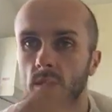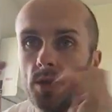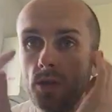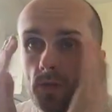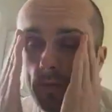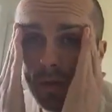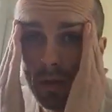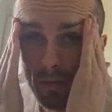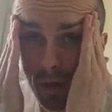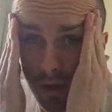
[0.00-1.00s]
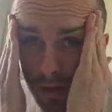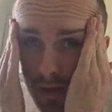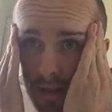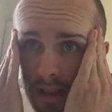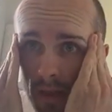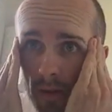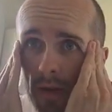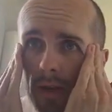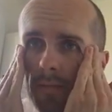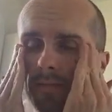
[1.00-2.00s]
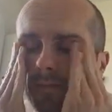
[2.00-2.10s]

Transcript: So, good morning on day 3.